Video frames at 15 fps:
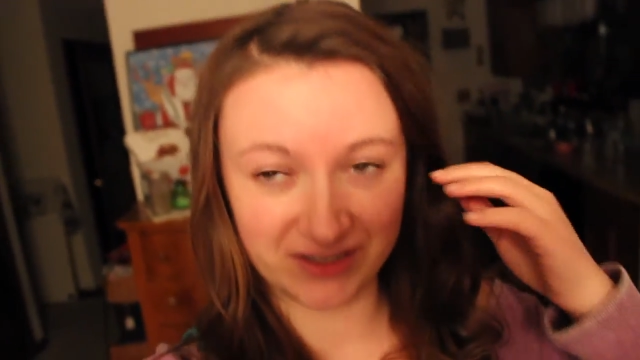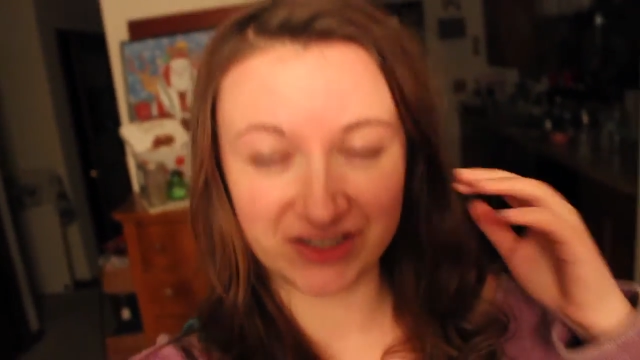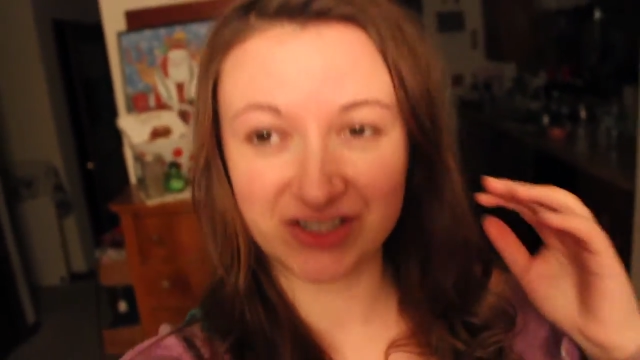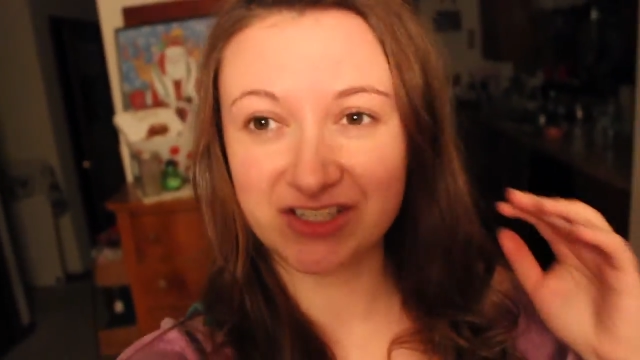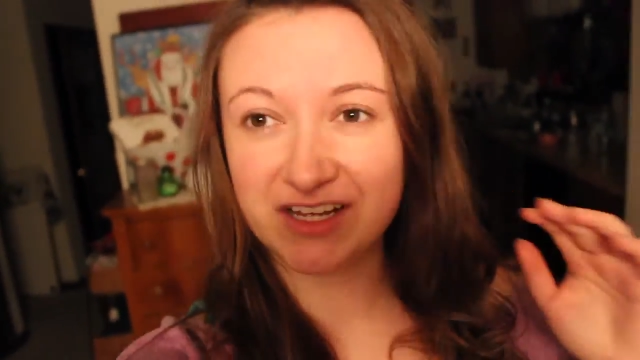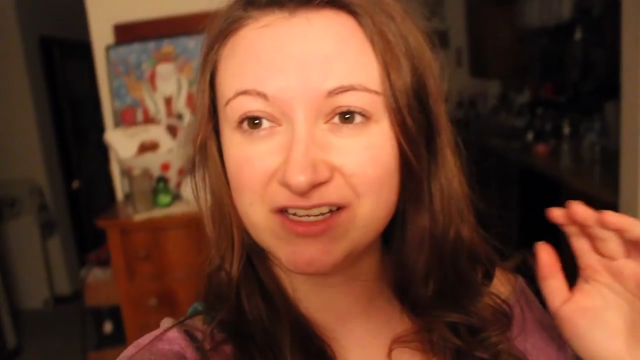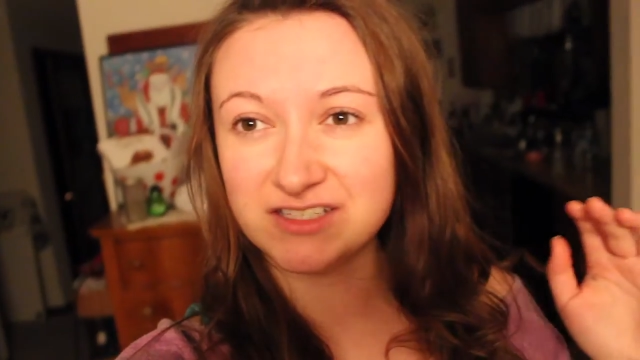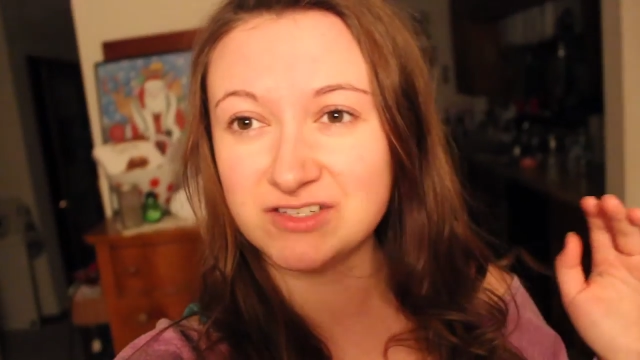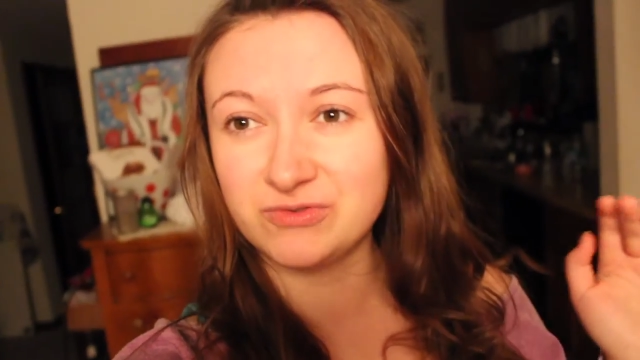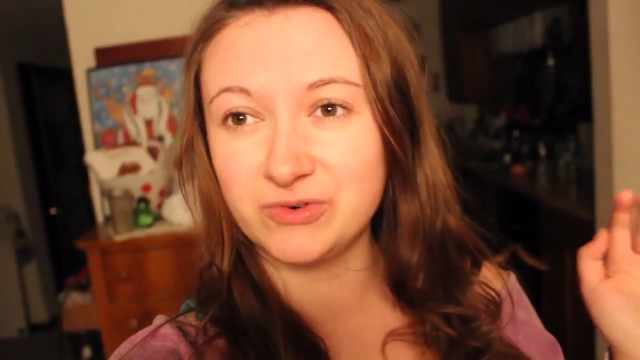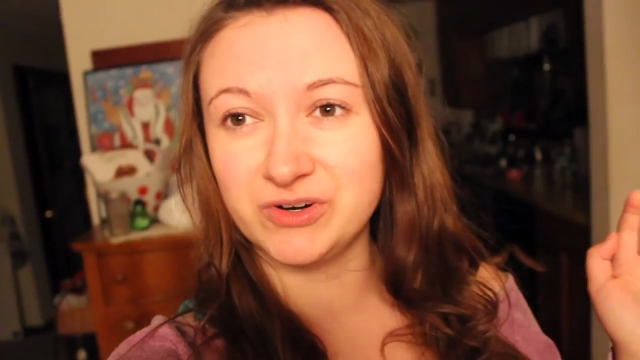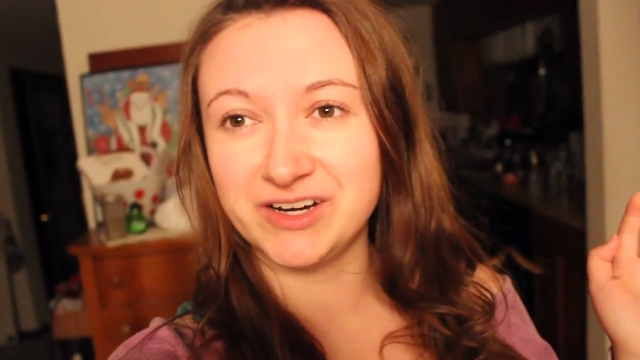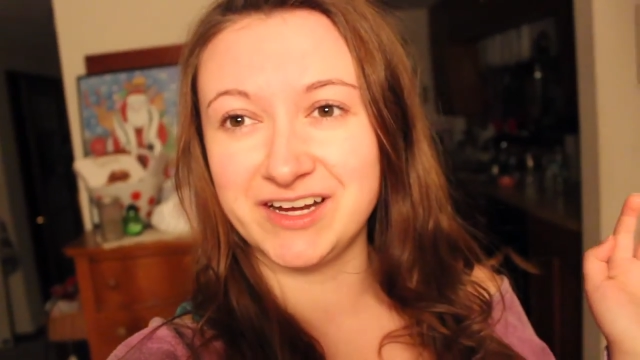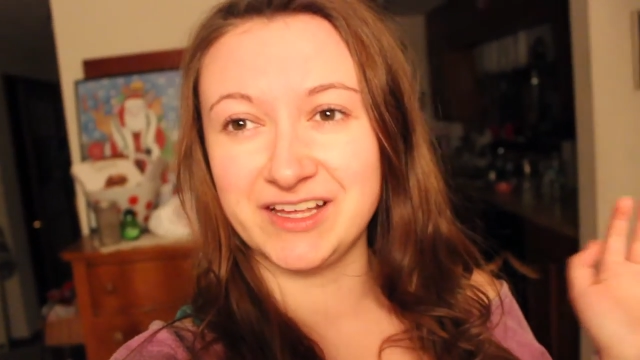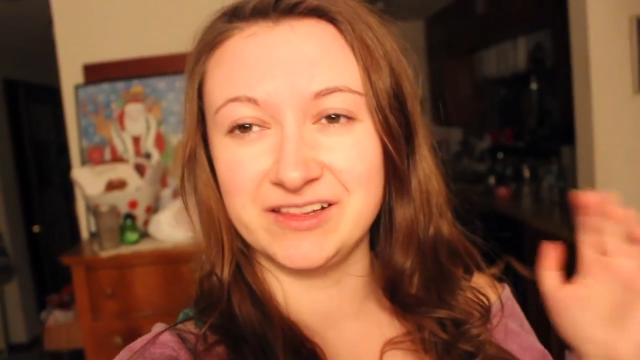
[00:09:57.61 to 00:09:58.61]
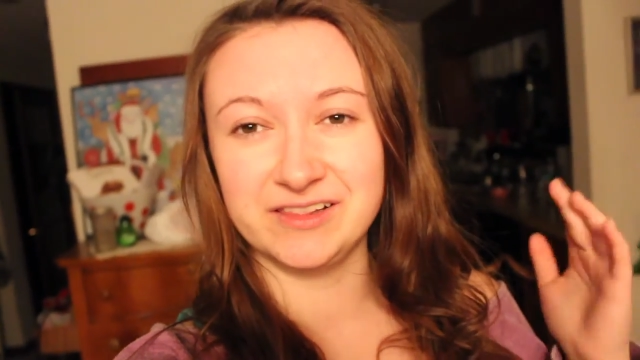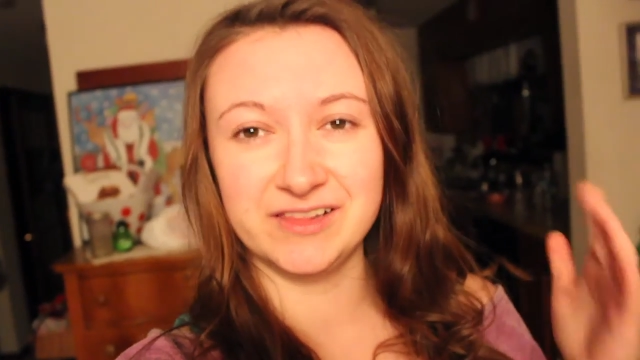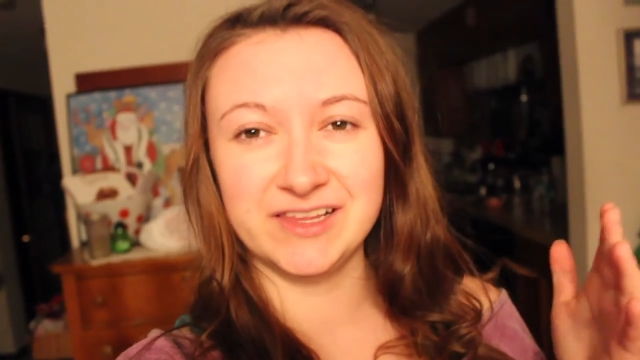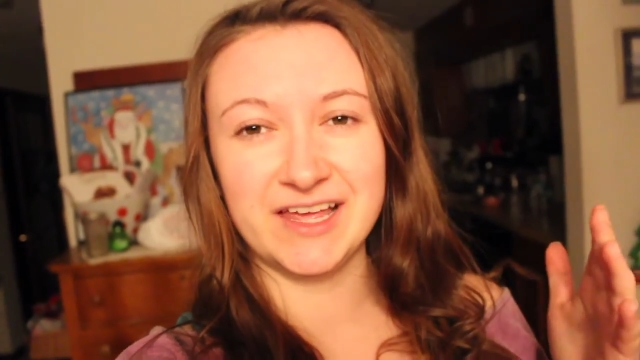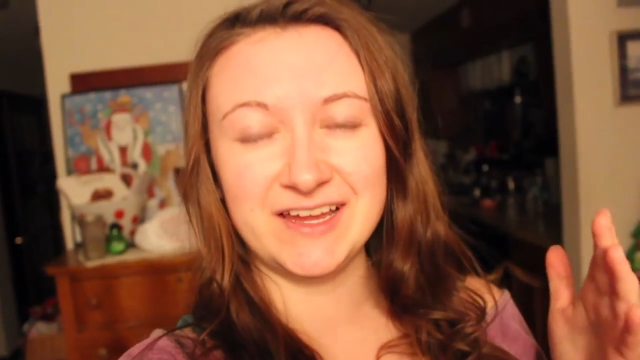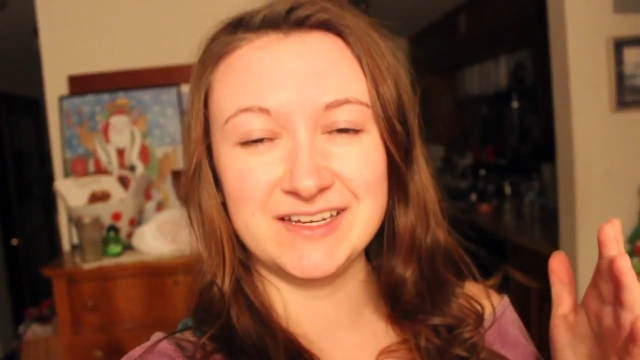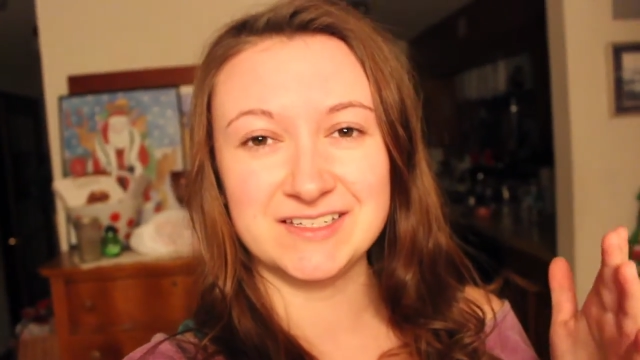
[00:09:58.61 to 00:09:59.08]
I just asked for a
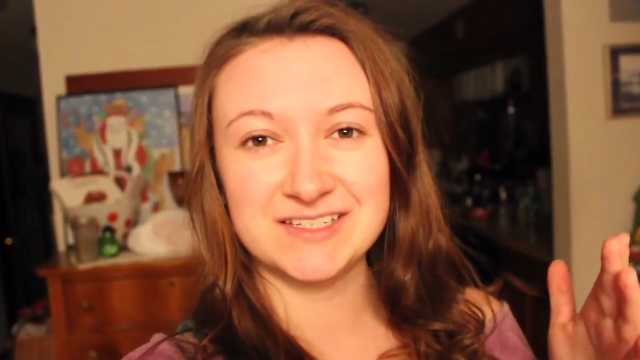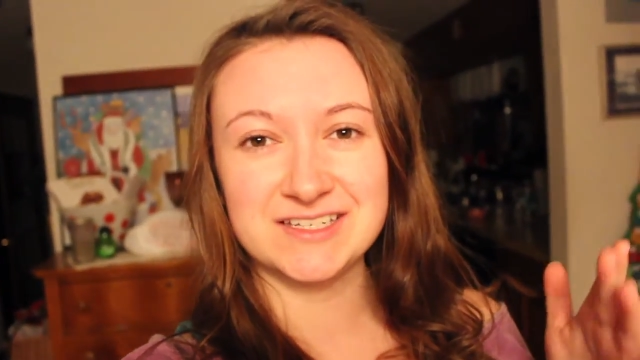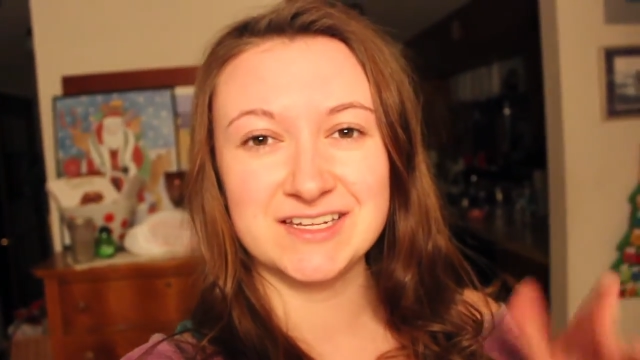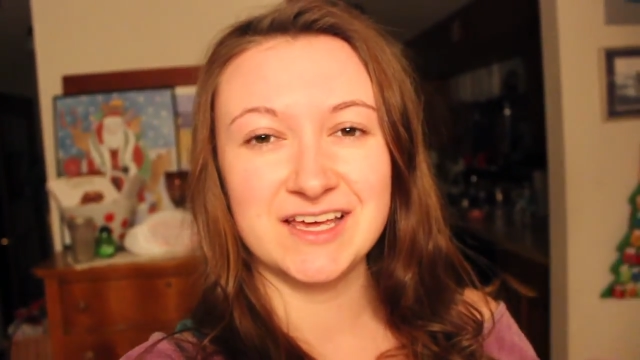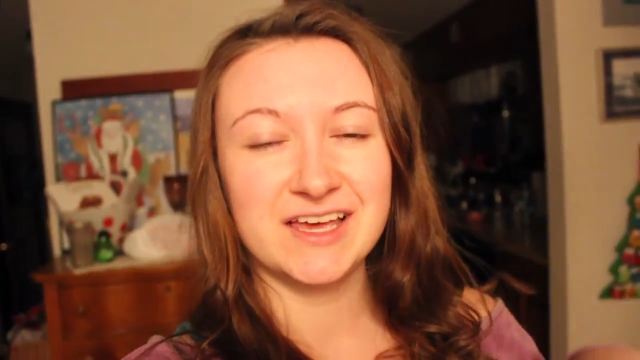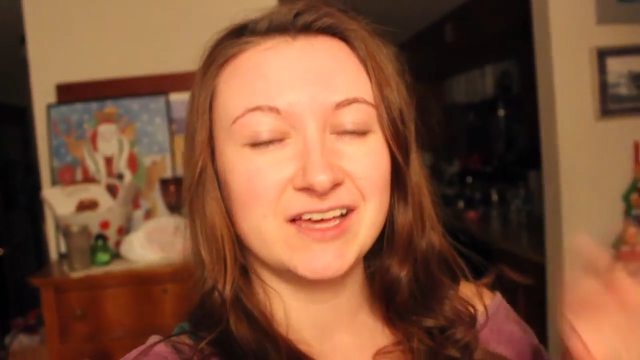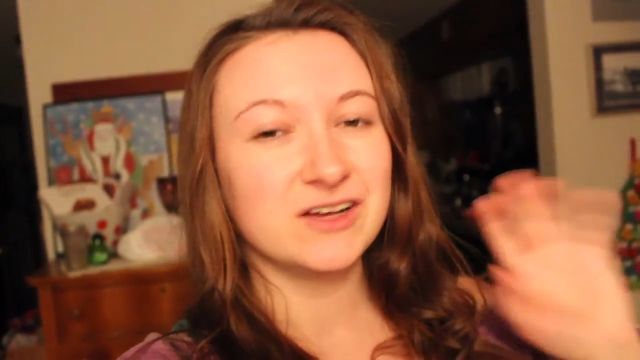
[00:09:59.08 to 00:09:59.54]
light,